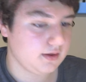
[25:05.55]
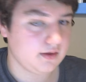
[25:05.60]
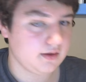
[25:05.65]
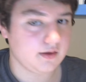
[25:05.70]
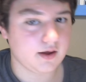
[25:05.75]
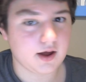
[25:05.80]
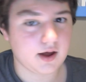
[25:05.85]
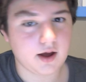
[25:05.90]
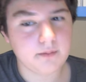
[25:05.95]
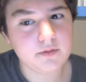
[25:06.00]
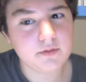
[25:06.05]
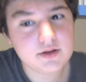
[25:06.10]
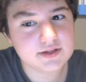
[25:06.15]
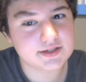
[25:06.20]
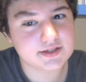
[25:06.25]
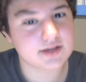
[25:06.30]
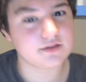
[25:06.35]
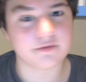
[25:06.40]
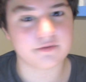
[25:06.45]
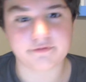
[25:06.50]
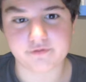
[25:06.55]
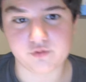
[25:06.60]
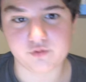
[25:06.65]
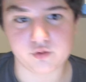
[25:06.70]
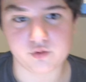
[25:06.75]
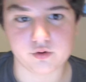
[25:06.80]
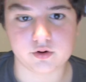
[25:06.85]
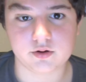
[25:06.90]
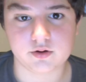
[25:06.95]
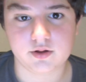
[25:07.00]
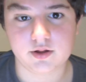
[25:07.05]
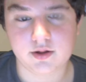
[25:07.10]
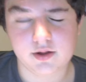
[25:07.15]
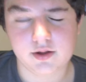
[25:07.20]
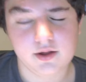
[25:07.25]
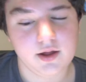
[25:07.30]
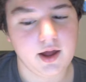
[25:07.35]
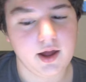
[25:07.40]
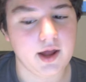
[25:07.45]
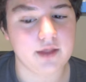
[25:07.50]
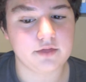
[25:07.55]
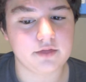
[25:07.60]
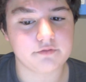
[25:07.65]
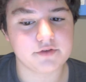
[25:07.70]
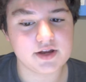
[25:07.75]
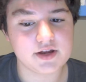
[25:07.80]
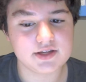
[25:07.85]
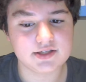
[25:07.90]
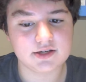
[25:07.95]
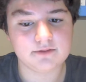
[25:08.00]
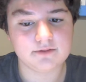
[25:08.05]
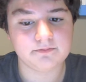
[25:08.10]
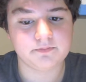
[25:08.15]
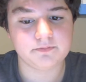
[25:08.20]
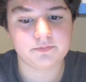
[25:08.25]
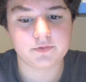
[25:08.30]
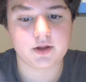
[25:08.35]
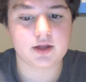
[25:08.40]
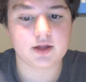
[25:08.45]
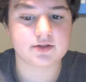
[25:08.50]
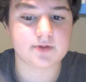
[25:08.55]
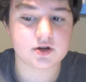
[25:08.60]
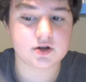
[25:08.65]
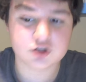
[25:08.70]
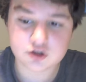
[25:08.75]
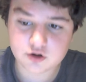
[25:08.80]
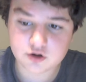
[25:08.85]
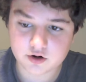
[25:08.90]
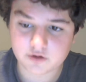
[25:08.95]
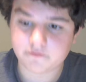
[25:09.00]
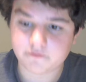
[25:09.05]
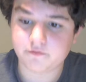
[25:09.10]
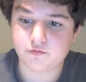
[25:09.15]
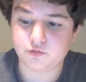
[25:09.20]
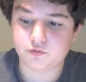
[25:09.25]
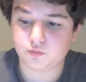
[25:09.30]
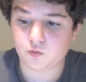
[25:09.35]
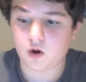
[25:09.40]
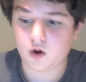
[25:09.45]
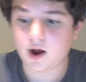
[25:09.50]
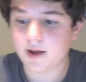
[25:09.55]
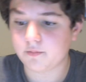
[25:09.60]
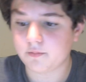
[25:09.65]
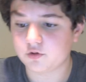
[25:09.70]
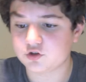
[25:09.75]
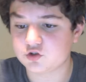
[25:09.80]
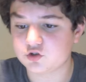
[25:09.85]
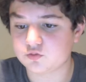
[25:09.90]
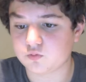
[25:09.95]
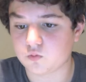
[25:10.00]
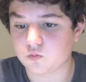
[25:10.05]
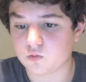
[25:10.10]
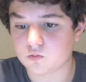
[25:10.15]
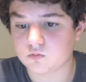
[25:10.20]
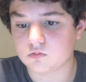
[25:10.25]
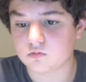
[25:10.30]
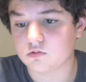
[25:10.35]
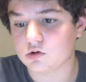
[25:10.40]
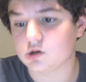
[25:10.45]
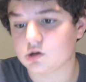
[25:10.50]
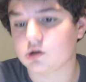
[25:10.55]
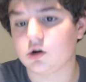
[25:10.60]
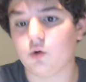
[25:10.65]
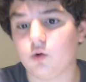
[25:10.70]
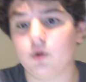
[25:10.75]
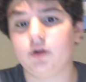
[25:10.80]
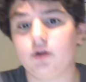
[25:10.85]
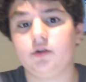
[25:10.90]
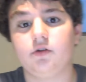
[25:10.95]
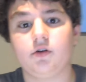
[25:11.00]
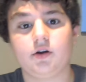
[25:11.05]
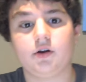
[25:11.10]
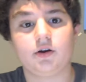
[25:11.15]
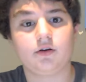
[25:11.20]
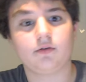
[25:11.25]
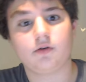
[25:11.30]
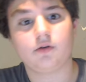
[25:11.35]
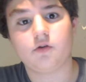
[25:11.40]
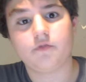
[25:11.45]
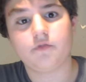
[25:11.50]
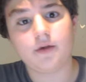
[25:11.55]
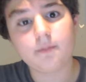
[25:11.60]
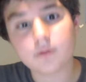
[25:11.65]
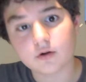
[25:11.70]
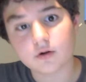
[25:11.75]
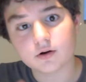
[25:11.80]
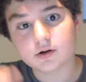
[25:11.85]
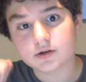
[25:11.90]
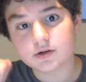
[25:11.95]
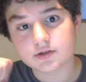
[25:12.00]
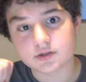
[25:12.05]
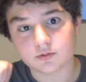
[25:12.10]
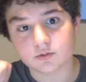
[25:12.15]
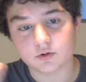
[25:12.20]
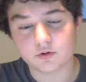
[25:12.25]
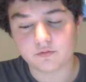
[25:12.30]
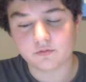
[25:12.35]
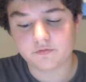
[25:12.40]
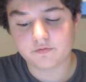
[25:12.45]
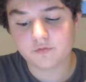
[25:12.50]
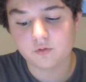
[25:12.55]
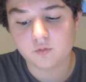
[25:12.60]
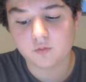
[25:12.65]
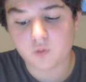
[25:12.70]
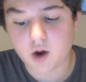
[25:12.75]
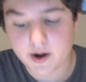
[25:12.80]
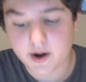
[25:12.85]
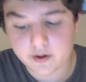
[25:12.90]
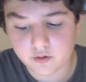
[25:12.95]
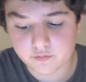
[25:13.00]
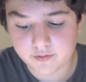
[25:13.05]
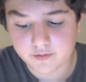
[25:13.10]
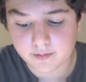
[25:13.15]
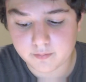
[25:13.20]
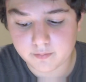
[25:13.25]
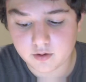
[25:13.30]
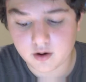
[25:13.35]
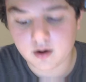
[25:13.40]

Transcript: I'm going to say the food. And the reason, especially during Food and Wine, which we're going during November, so we're doing Food and Wine in November,